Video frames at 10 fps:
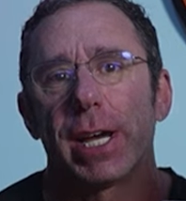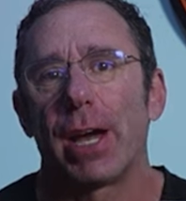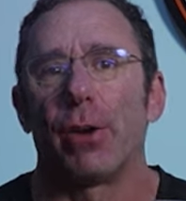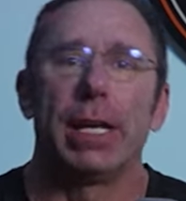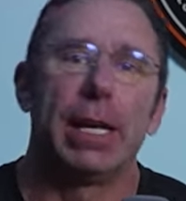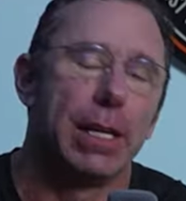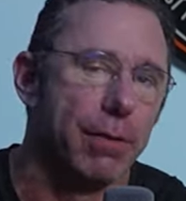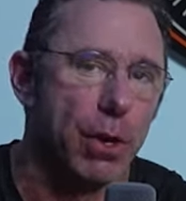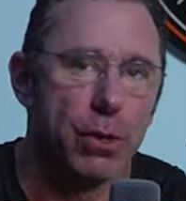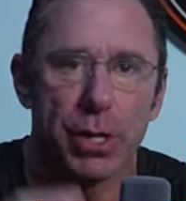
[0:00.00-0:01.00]
out any
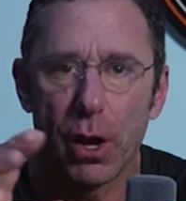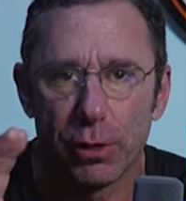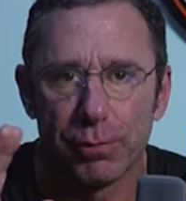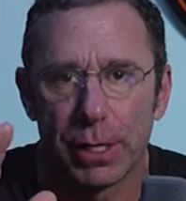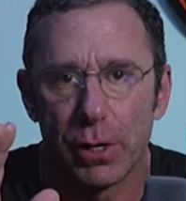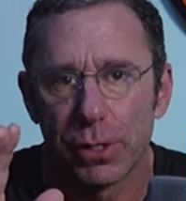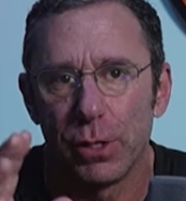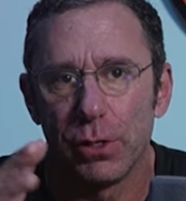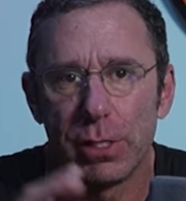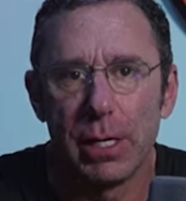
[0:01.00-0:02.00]
of those other videos that
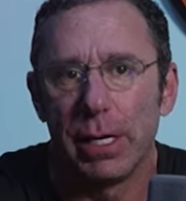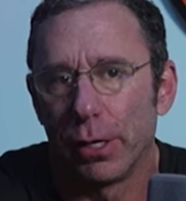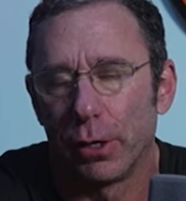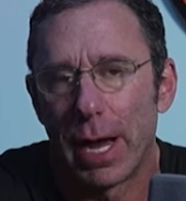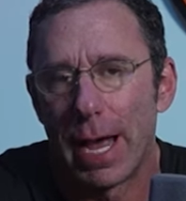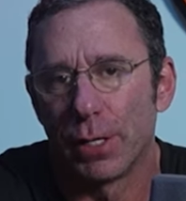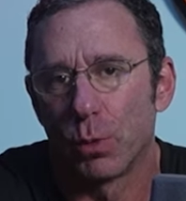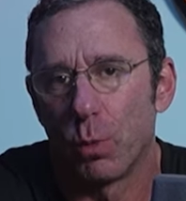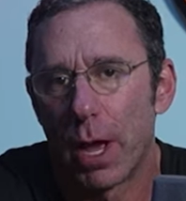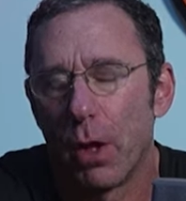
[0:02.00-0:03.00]
you see here as
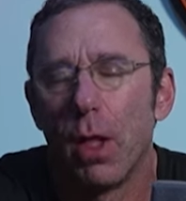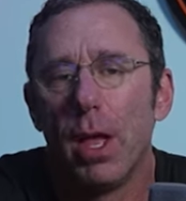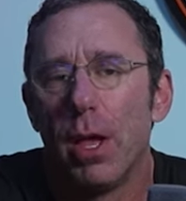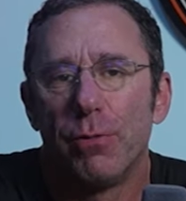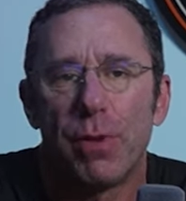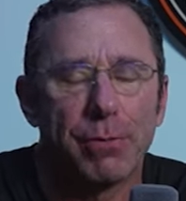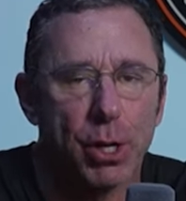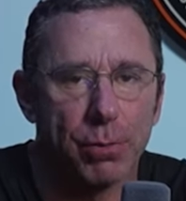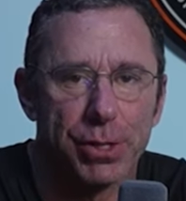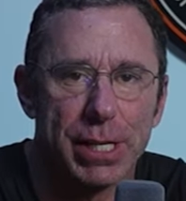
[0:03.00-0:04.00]
well.
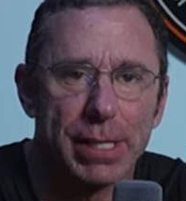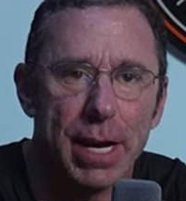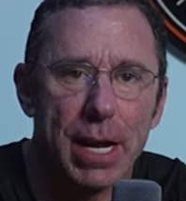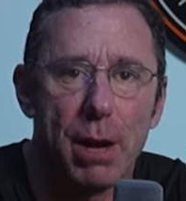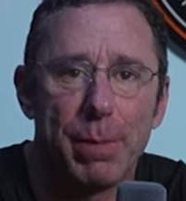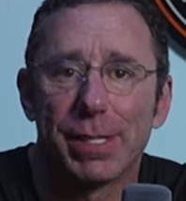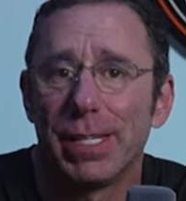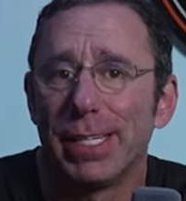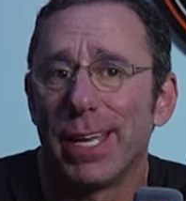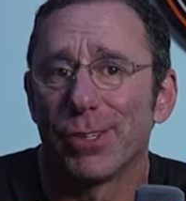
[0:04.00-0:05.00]
fivestarrphysique.com has
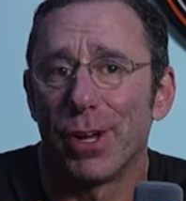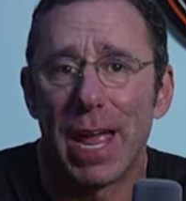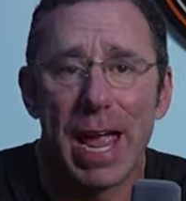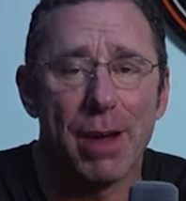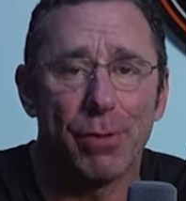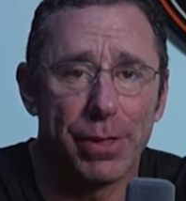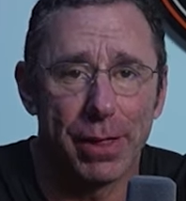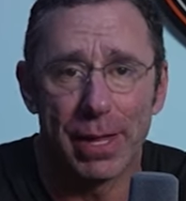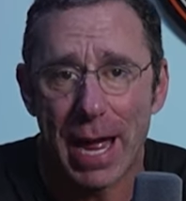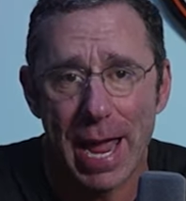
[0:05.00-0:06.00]
details on everything
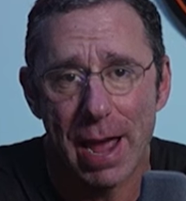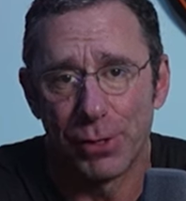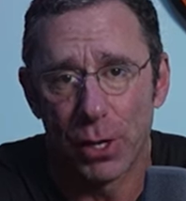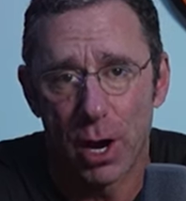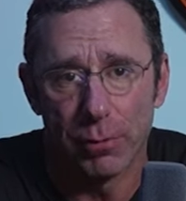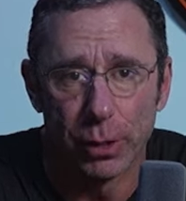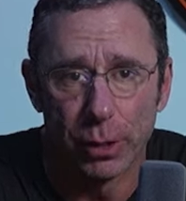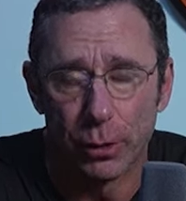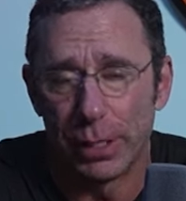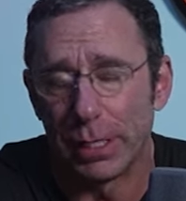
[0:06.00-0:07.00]
that I have to offer,
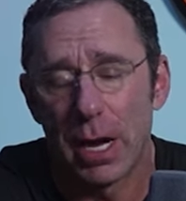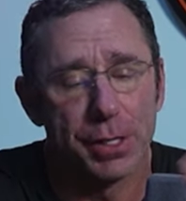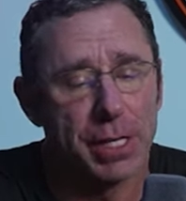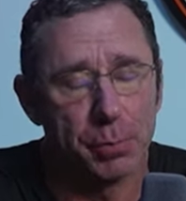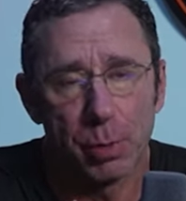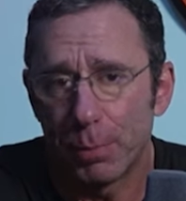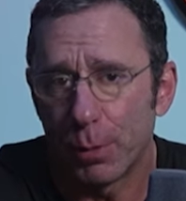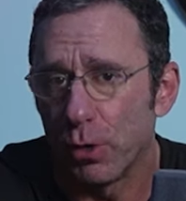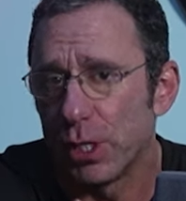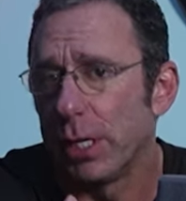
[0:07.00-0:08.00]
including contest prep
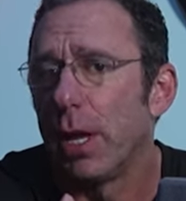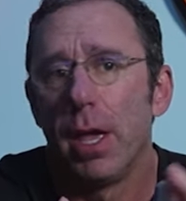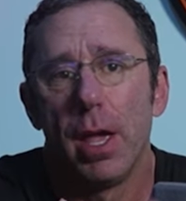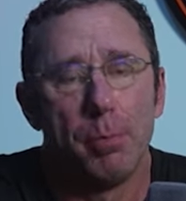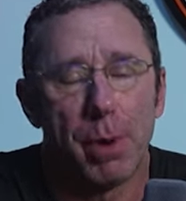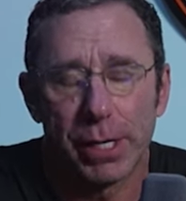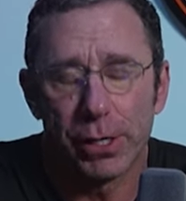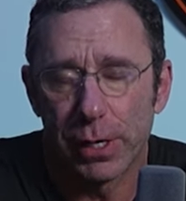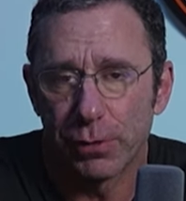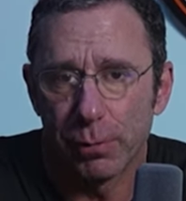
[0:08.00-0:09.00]
coaching, body
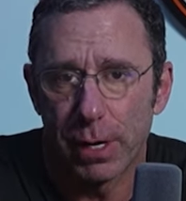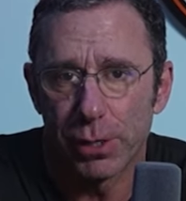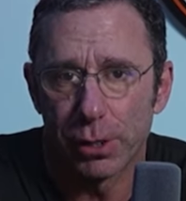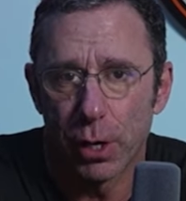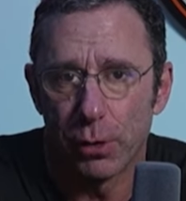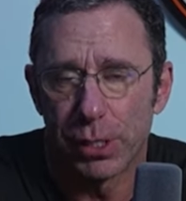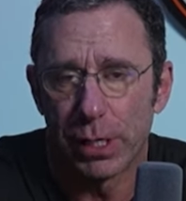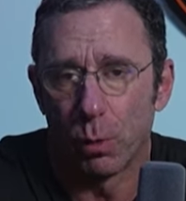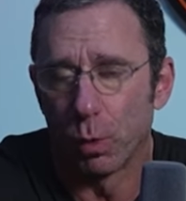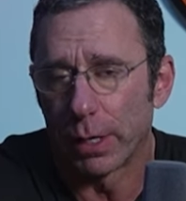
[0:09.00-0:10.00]
transformation
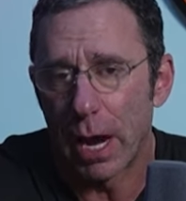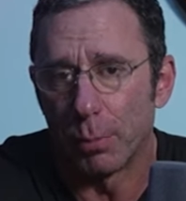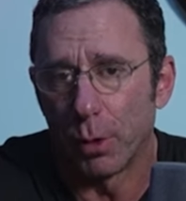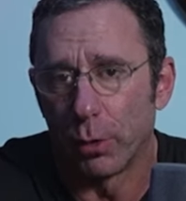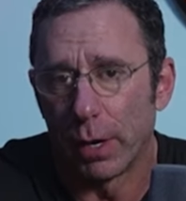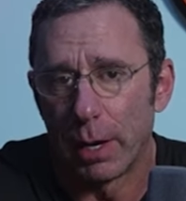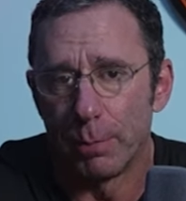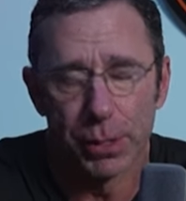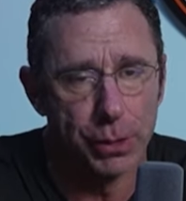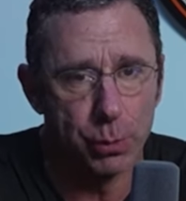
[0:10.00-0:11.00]
coaching, workout
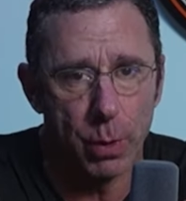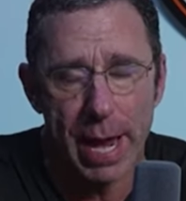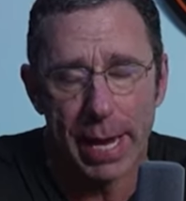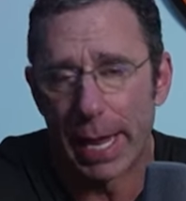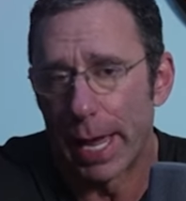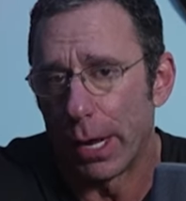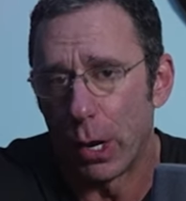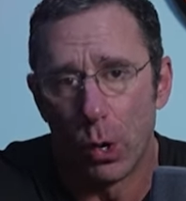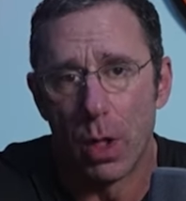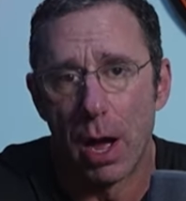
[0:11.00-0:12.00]
programs, swag, and a
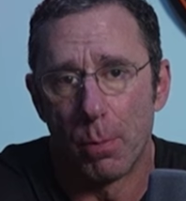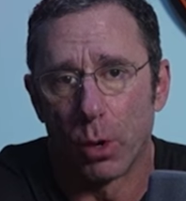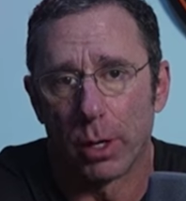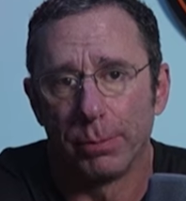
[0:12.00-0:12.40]
whole lot more.